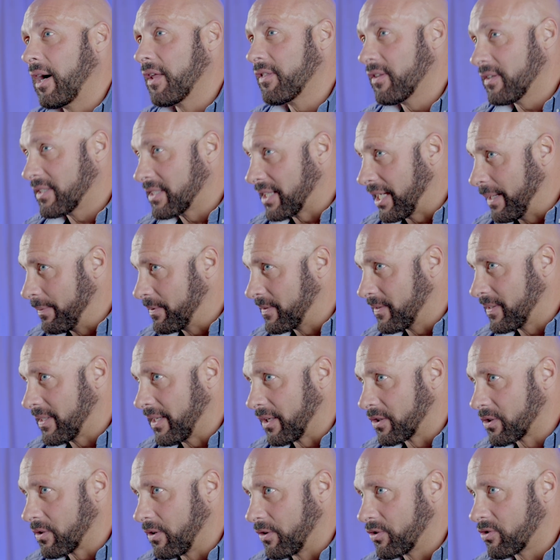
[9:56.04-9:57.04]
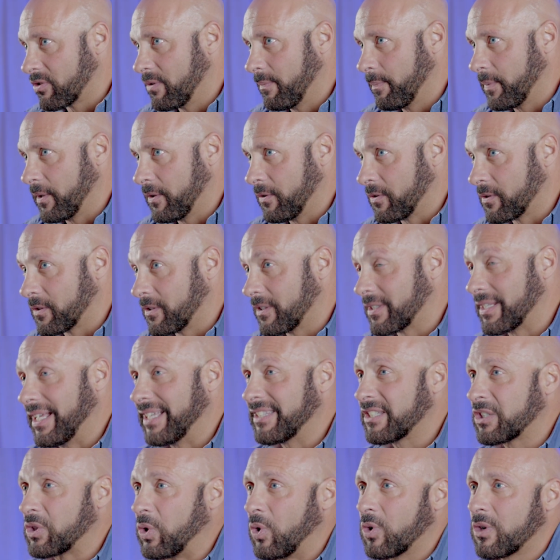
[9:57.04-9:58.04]
other types of testosterone boosters.
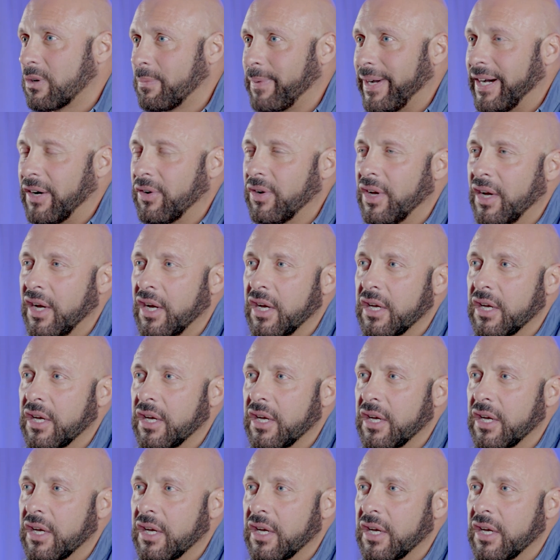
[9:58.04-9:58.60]
Let's talk about